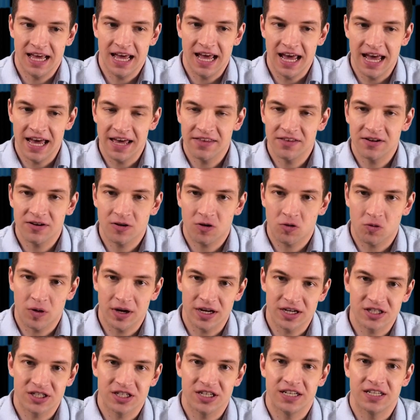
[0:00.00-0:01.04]
other
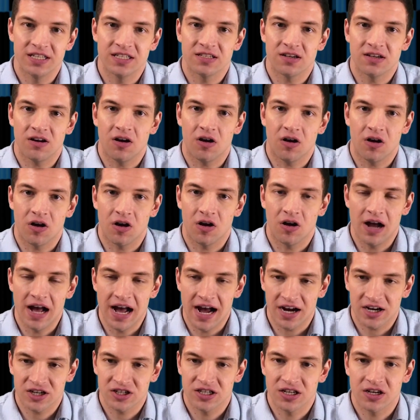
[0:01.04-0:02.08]
questions are
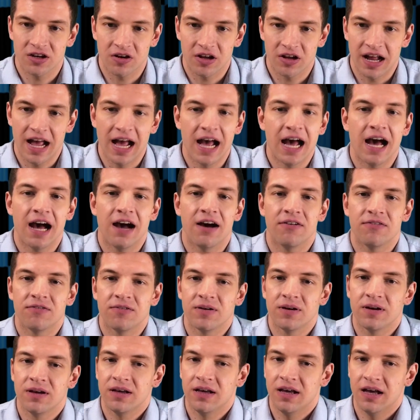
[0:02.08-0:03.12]
actually going to
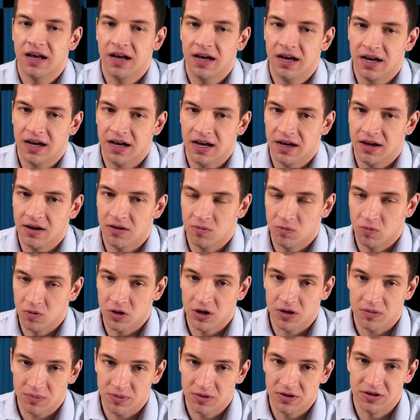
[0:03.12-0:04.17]
have
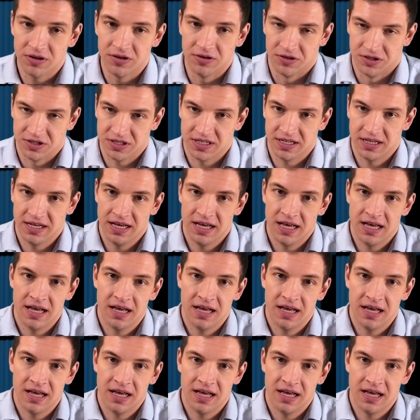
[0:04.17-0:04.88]
work produced.